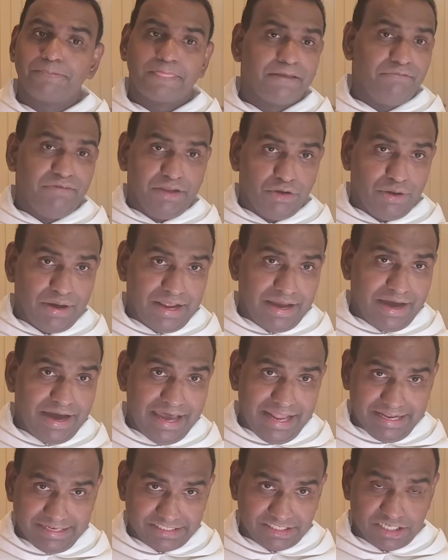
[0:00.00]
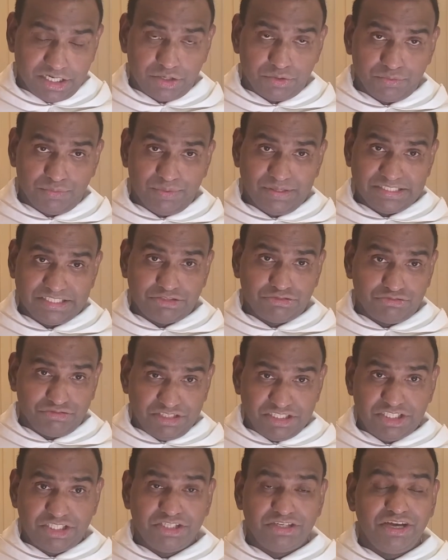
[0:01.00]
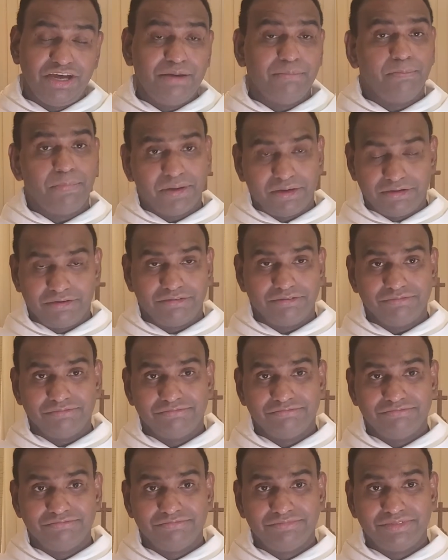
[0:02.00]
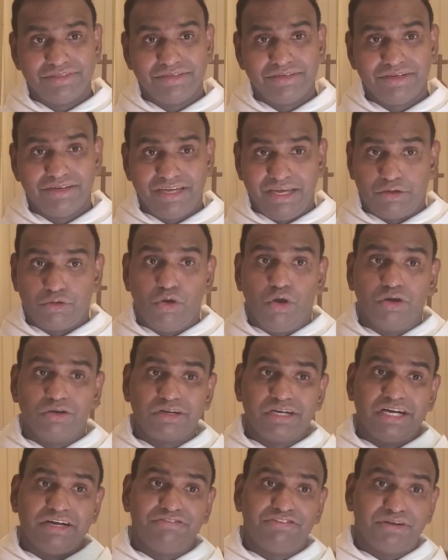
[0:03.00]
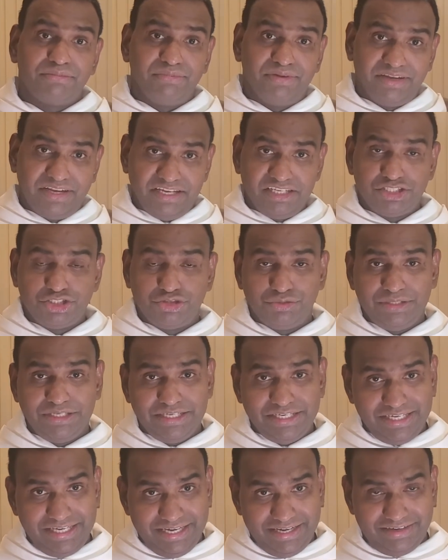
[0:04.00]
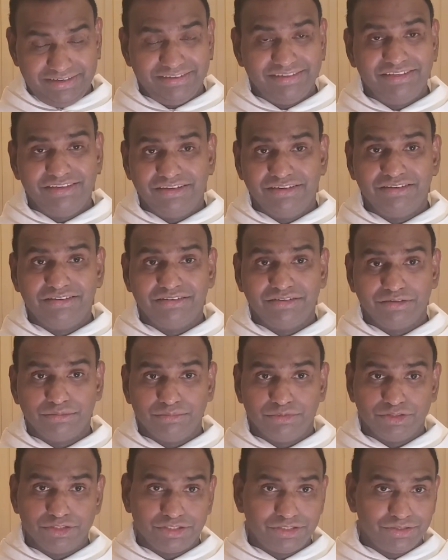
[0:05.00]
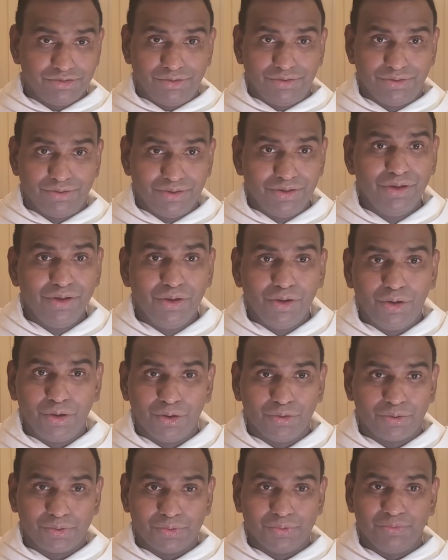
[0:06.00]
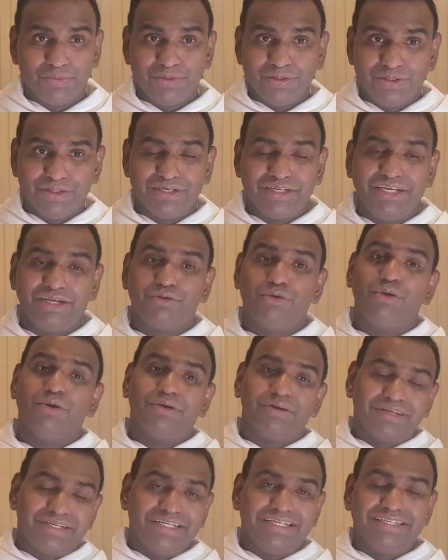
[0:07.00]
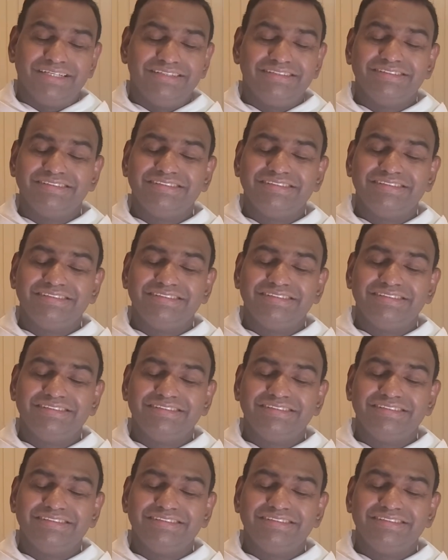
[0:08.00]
We know Alexander was a rich emperor. He conquered from Greece to India, you know, almost all over the world he conquered.